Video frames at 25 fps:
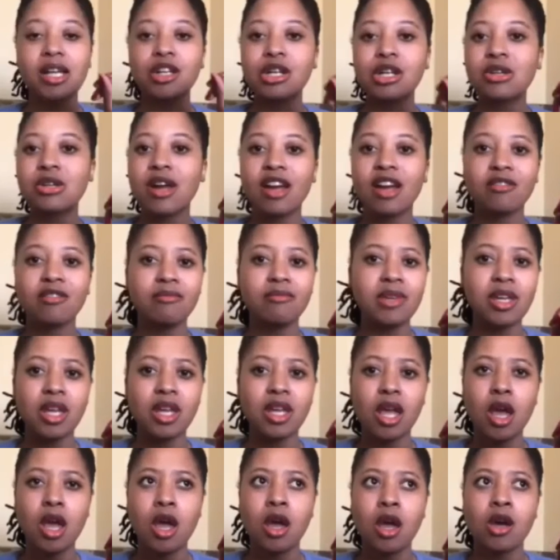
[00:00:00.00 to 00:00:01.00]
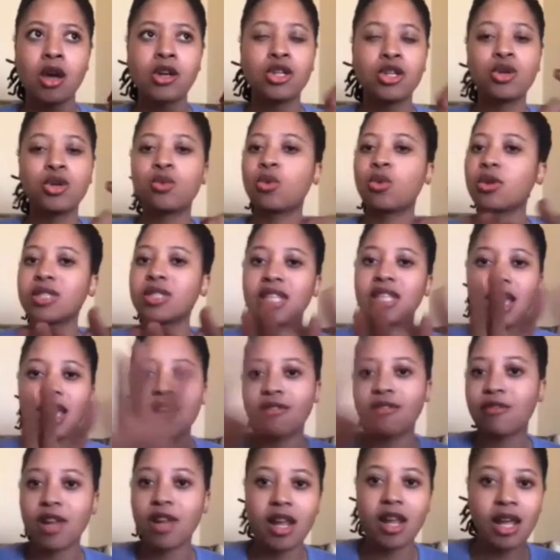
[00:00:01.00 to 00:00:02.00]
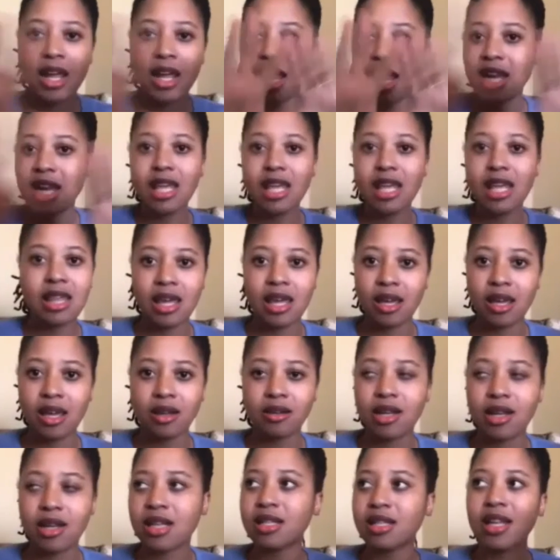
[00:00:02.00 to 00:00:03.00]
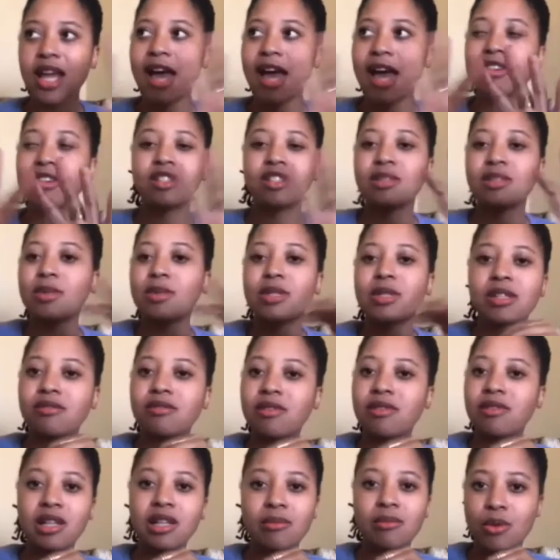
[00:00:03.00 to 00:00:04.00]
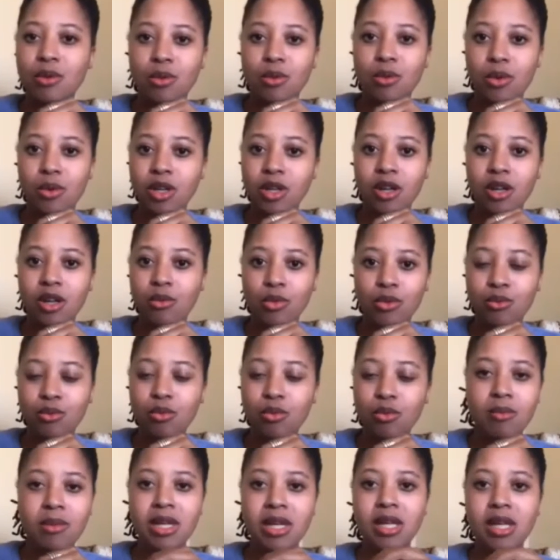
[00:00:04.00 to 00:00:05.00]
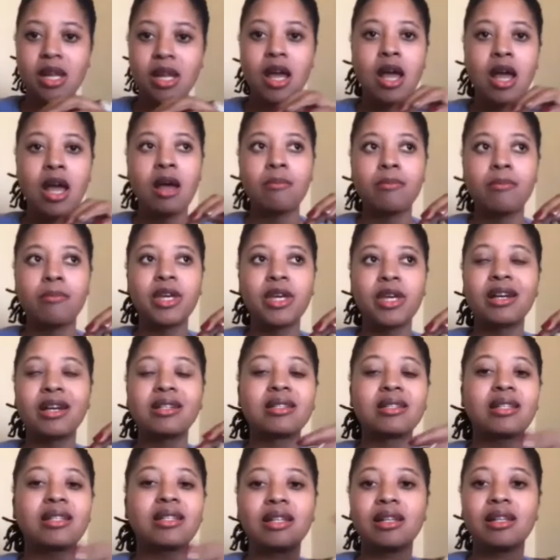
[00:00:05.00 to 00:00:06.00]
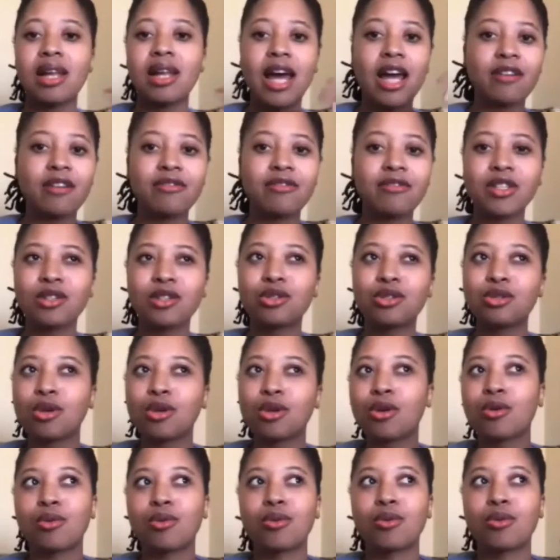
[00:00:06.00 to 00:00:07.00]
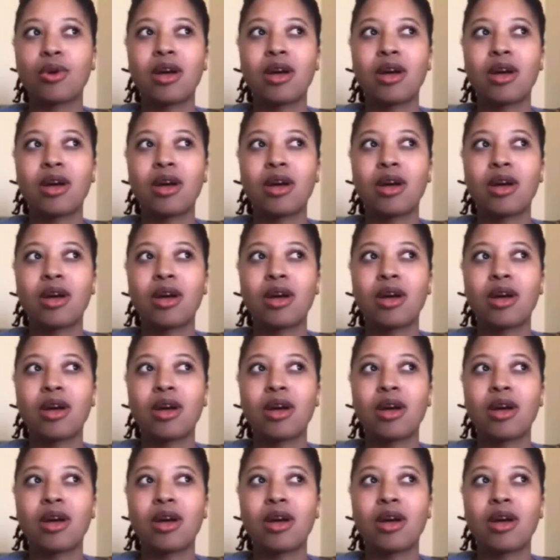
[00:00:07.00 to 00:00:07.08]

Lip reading: drive me towards anything. Doesn't have to specifically be working with women, because life is so